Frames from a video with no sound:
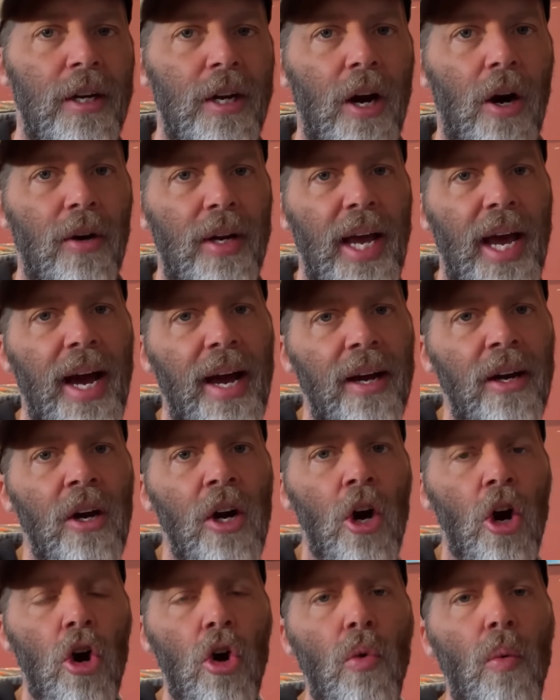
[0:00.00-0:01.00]
okay,
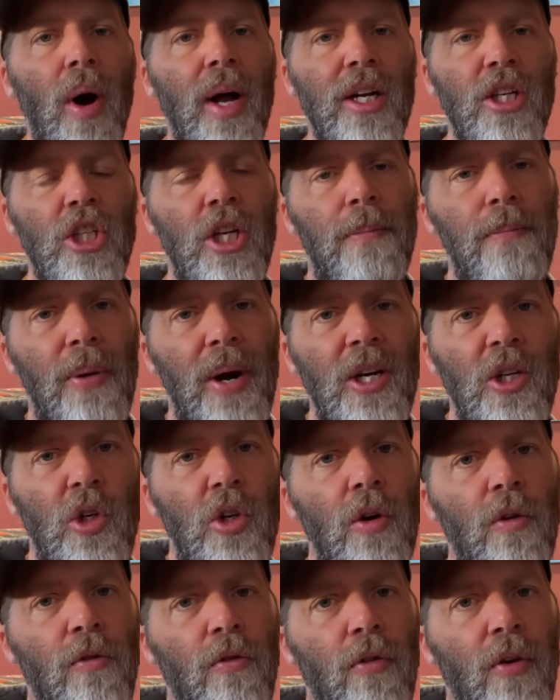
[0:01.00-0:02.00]
who want to suppress
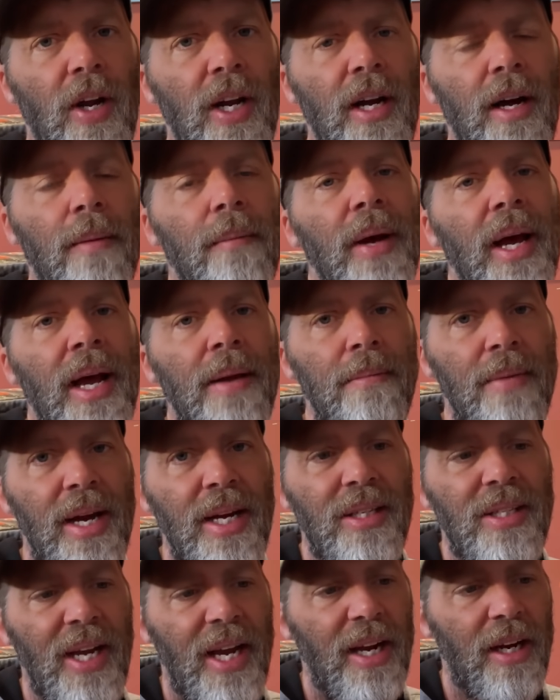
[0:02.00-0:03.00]
your freedom and
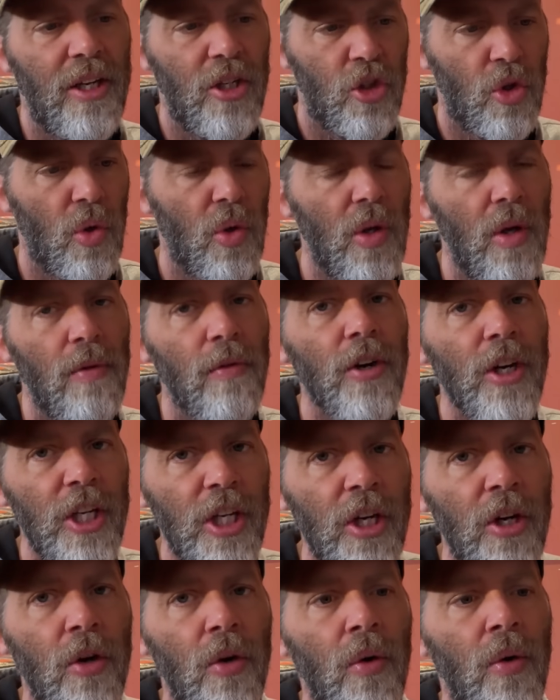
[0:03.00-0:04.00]
maintain control over
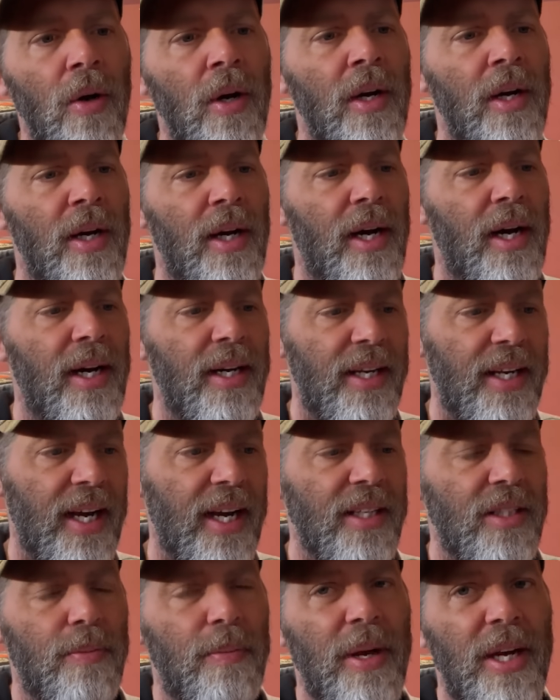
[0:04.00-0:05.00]
you.
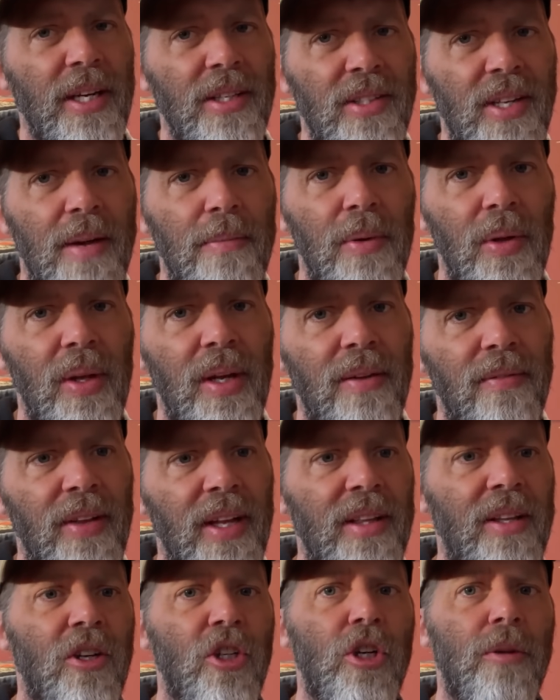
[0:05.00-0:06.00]
Yes, because they believe
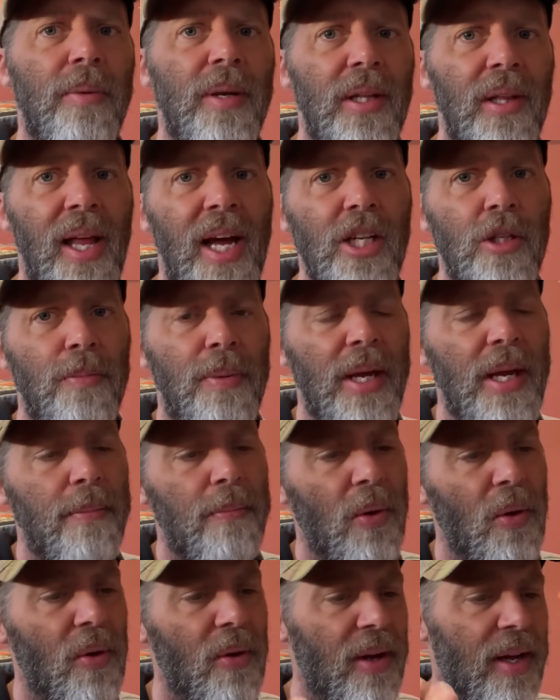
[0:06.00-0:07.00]
that there should be less
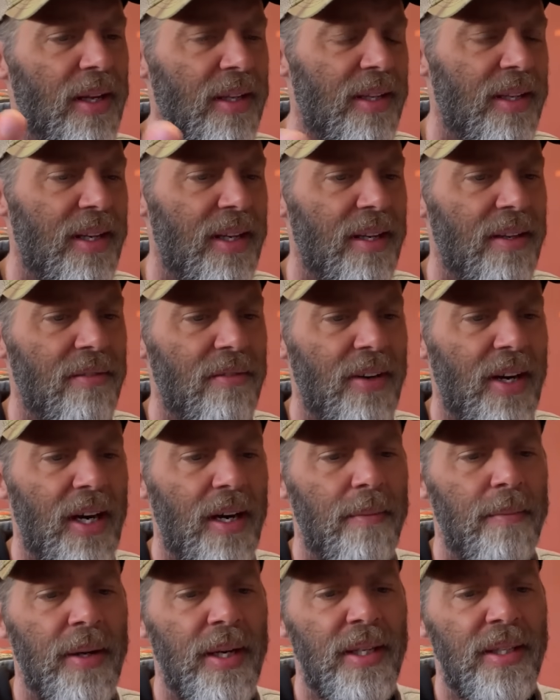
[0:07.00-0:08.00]
people and the
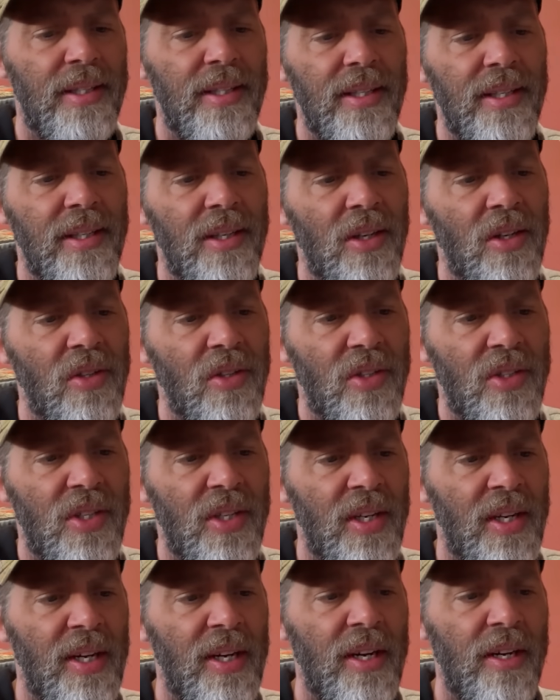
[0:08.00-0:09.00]
environment is
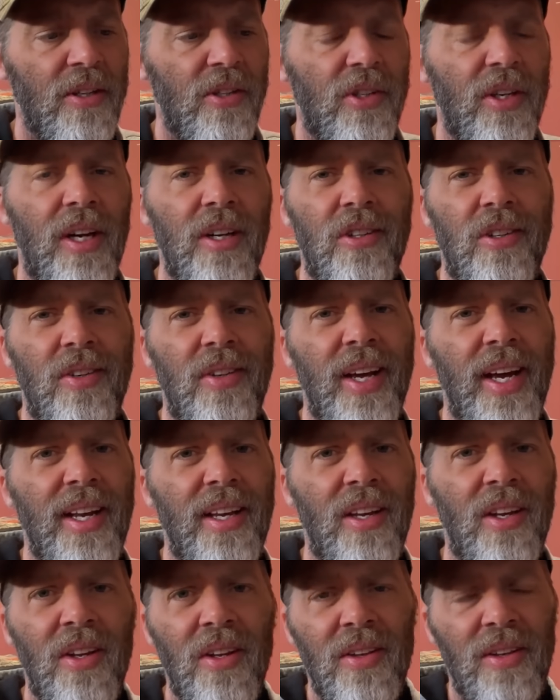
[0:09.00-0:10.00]
such that
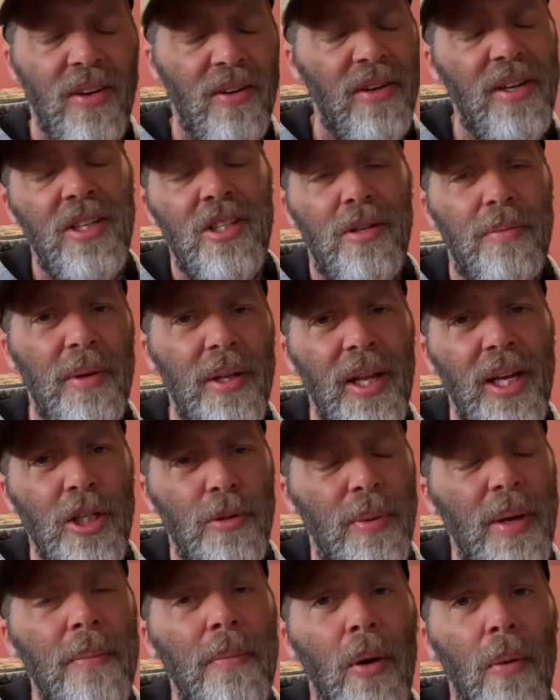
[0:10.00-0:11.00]
there needs to be
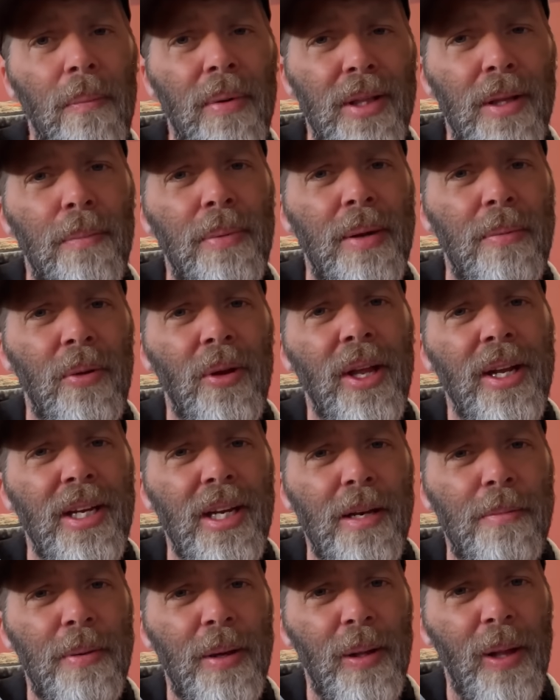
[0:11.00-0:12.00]
less people, but the people that
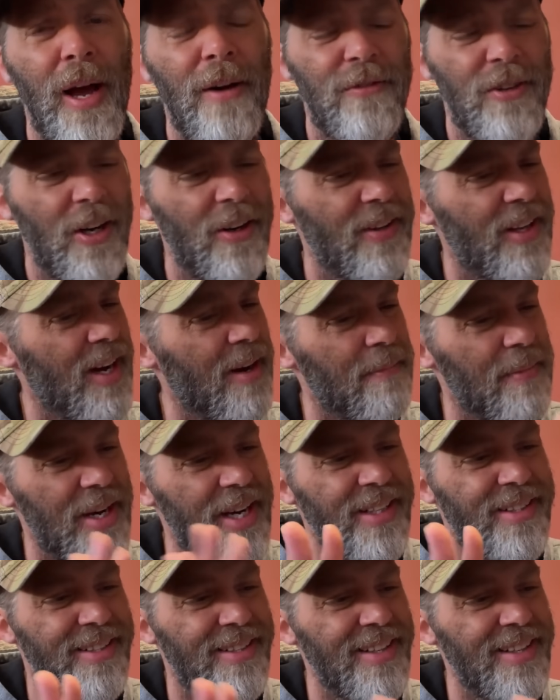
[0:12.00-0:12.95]
need to be left are them. It's